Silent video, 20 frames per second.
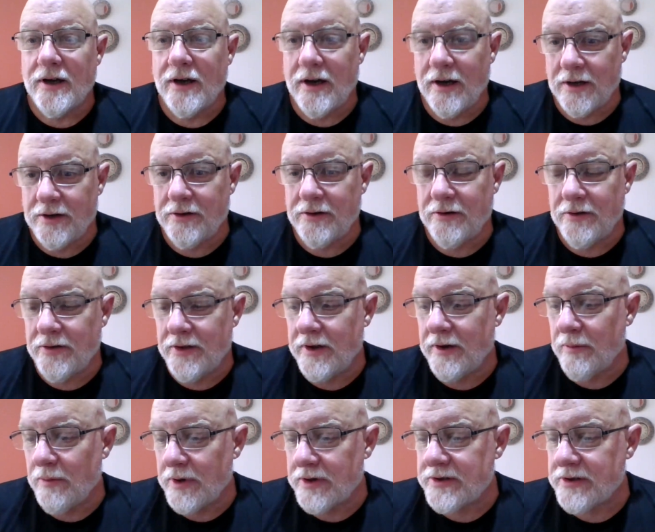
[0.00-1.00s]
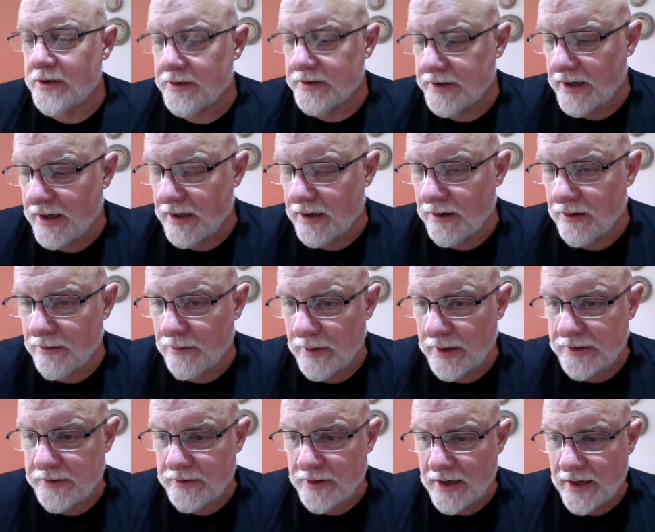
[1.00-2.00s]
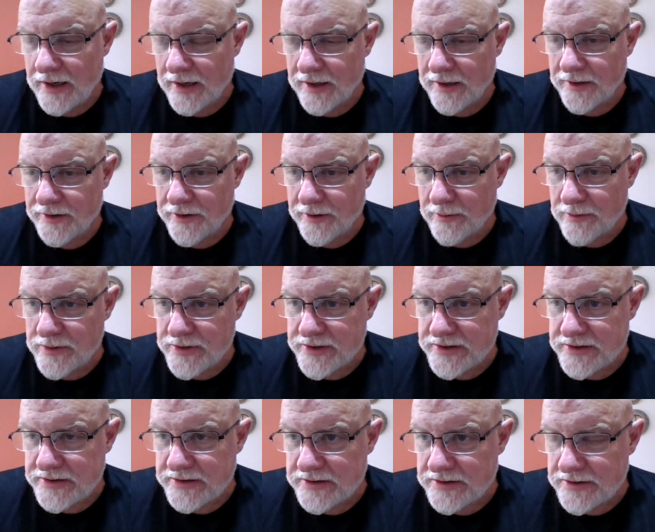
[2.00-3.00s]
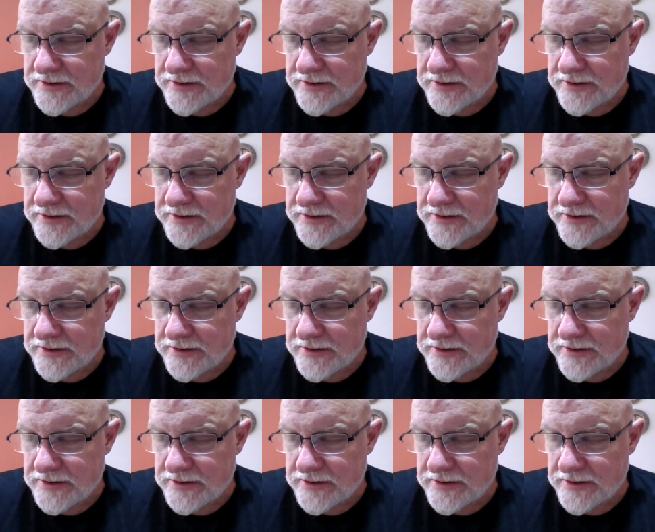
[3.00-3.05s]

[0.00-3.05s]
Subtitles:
under the original title, Red Dragon, that was